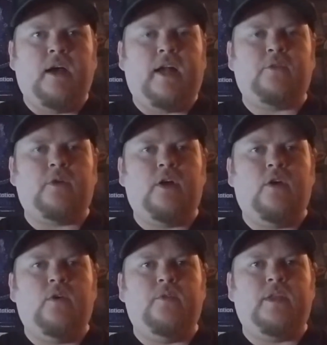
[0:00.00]
I just want to
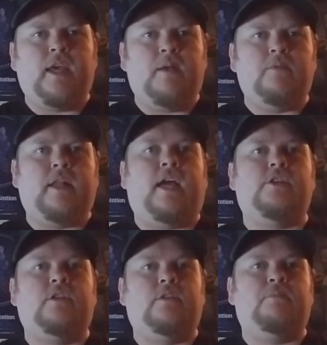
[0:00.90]
own the games that I
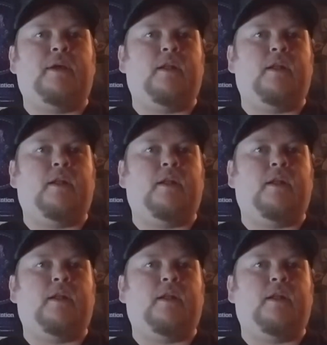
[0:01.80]
actually plan